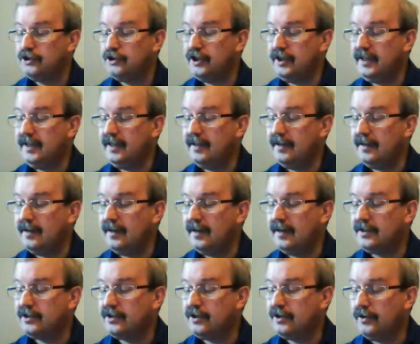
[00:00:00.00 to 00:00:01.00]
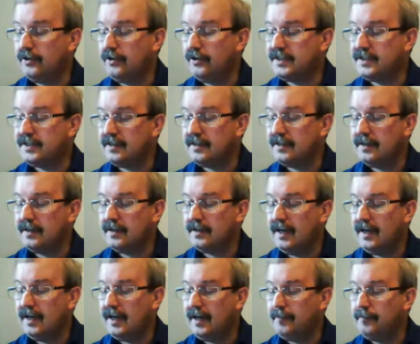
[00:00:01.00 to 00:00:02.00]
She has got
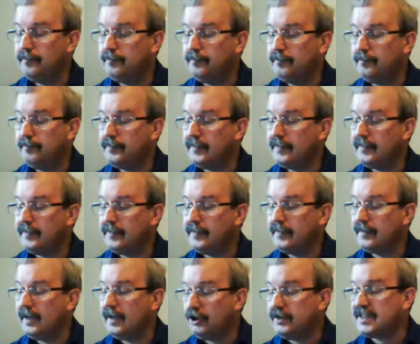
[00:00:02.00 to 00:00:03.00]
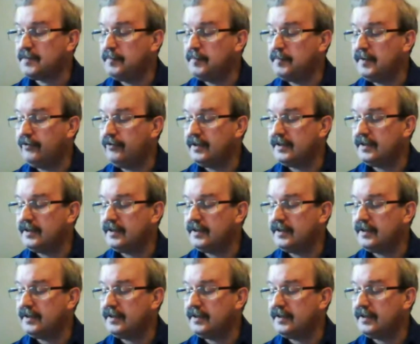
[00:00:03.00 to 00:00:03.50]
a lot of